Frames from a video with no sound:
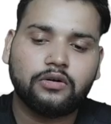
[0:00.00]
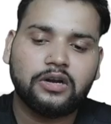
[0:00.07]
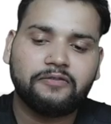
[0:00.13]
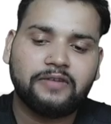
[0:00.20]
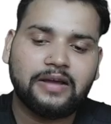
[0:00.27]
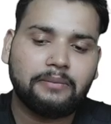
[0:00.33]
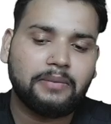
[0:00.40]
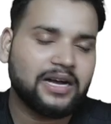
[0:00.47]
called
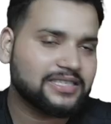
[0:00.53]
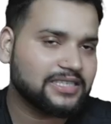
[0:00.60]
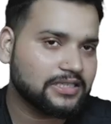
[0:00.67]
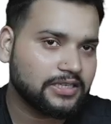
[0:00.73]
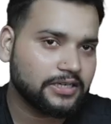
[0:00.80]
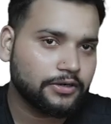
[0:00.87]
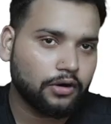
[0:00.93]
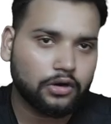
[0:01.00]

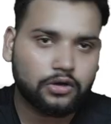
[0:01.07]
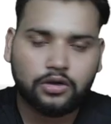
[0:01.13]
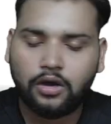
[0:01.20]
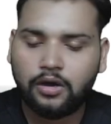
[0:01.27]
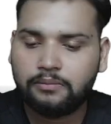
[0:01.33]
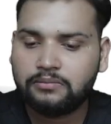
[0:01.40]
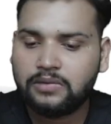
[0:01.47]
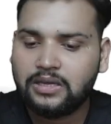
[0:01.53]

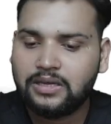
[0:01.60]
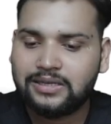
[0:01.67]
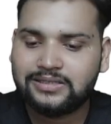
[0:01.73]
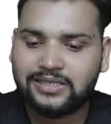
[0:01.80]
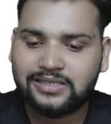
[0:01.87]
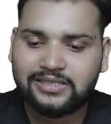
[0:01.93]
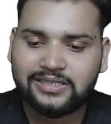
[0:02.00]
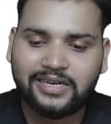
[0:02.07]
webassessor.com.
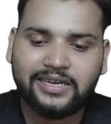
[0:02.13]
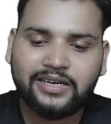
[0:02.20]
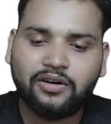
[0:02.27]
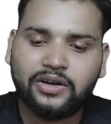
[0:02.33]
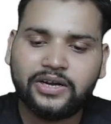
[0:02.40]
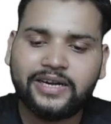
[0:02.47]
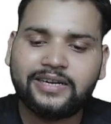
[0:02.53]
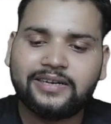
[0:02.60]
Just click
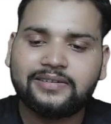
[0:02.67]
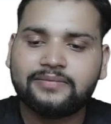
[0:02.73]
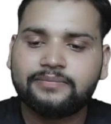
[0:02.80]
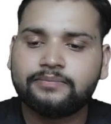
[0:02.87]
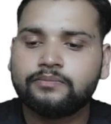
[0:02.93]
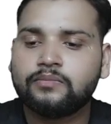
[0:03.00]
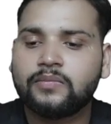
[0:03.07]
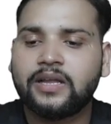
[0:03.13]
on it.
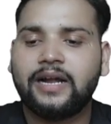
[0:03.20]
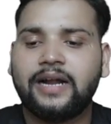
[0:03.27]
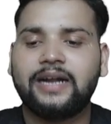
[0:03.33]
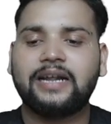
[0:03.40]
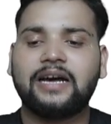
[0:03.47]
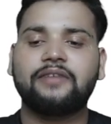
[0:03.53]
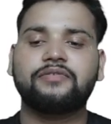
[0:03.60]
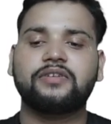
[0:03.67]

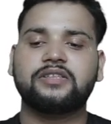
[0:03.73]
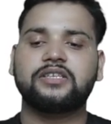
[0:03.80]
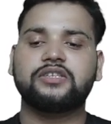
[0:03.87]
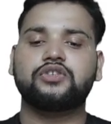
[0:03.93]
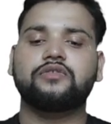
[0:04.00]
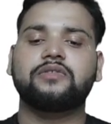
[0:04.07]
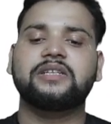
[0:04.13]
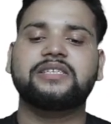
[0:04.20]
And after
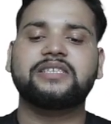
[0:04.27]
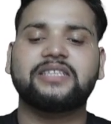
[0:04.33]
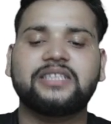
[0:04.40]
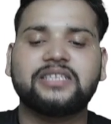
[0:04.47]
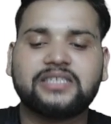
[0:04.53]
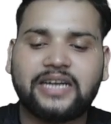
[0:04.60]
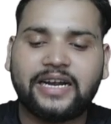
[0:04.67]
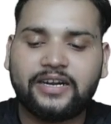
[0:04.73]
this, you will see
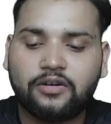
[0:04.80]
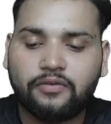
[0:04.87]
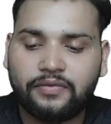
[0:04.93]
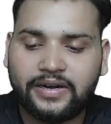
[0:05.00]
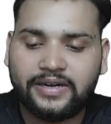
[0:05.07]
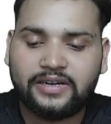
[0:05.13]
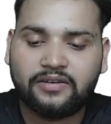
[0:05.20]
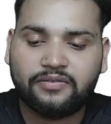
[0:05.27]
this kind of
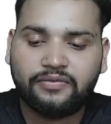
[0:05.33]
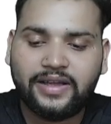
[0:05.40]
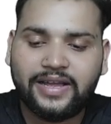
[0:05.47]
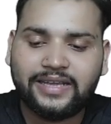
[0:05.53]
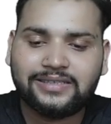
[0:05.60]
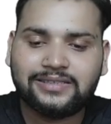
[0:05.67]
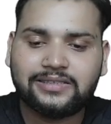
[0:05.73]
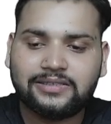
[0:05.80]

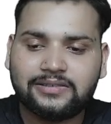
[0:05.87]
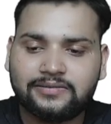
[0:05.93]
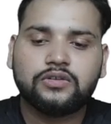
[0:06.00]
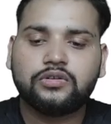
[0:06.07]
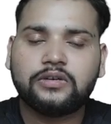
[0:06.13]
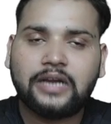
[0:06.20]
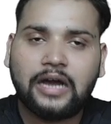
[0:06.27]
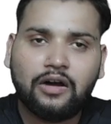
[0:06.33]
interface.
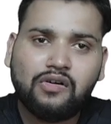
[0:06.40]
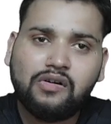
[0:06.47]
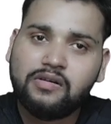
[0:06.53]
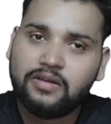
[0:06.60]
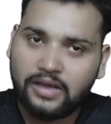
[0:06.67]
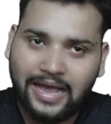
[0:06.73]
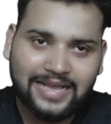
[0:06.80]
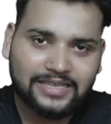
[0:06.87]
So
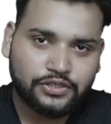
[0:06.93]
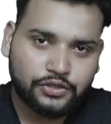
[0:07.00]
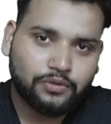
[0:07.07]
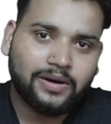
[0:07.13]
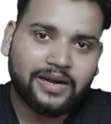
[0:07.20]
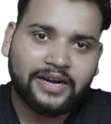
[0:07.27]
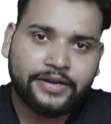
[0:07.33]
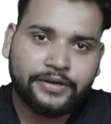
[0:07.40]
now as
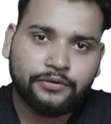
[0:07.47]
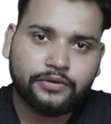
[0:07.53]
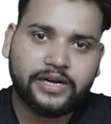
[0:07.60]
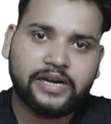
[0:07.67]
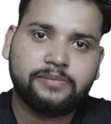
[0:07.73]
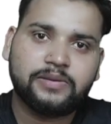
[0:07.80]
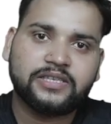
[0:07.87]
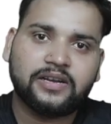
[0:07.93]
you are a new
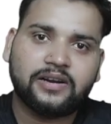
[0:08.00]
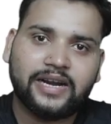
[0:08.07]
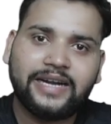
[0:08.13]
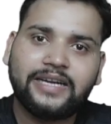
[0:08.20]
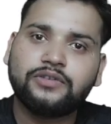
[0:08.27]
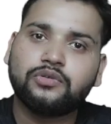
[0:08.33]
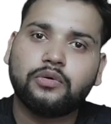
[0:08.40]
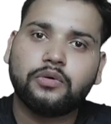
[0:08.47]
trailblazer,
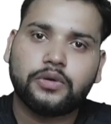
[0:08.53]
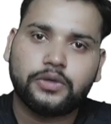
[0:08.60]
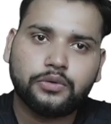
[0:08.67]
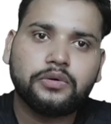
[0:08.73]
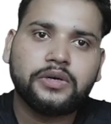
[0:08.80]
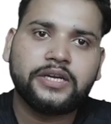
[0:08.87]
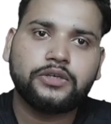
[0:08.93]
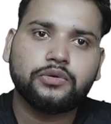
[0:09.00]
right? So
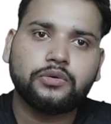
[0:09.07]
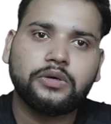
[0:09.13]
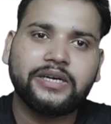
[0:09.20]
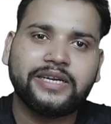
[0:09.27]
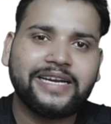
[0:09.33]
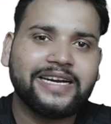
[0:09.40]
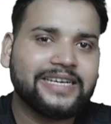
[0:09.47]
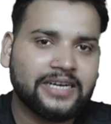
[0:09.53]
you need to
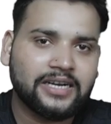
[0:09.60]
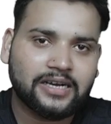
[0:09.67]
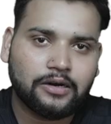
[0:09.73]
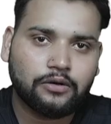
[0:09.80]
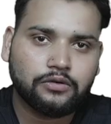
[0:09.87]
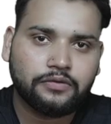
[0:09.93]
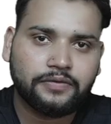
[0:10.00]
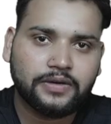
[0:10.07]
create an
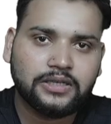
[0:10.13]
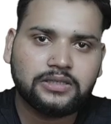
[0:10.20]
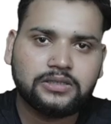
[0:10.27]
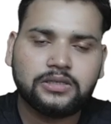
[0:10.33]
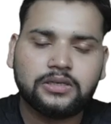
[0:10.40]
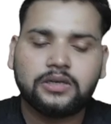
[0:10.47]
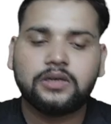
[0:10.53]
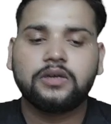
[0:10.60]
account
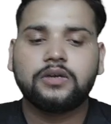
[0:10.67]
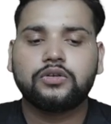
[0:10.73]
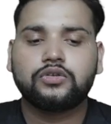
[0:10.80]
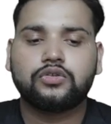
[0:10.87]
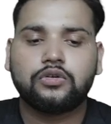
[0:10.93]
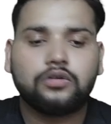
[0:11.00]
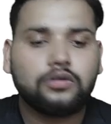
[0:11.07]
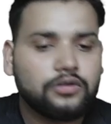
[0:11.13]
first.
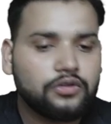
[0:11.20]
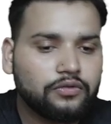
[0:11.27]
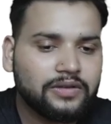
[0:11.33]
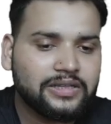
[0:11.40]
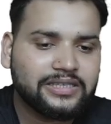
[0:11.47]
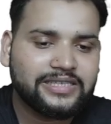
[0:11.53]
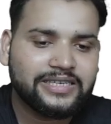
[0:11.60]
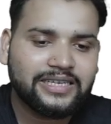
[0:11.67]
So you
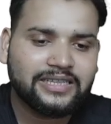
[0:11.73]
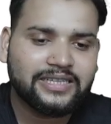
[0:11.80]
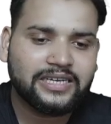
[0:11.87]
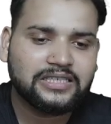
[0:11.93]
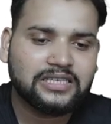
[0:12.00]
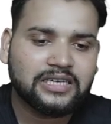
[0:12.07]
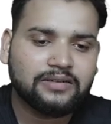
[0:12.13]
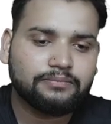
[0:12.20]
will see there
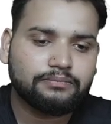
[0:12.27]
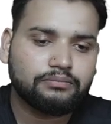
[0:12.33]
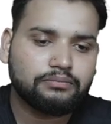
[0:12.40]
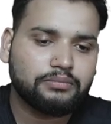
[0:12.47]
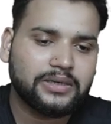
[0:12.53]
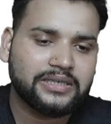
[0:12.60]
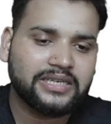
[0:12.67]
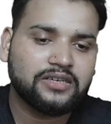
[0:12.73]
is a
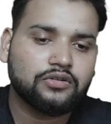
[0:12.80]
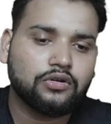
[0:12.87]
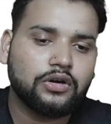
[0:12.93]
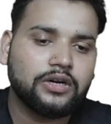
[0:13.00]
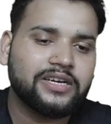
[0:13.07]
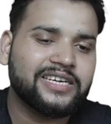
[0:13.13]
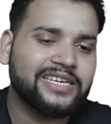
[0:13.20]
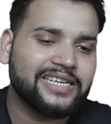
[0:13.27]
button
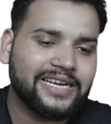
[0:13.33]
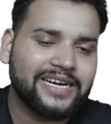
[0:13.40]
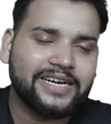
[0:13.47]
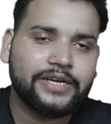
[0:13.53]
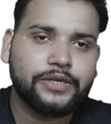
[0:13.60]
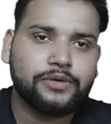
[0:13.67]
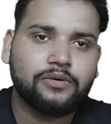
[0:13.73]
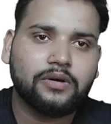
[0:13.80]
called
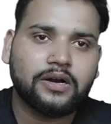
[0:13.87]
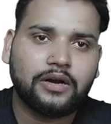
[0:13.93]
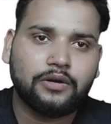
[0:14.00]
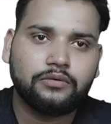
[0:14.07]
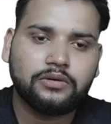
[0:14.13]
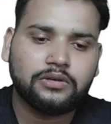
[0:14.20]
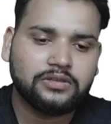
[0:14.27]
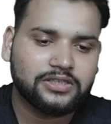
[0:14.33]
create new account.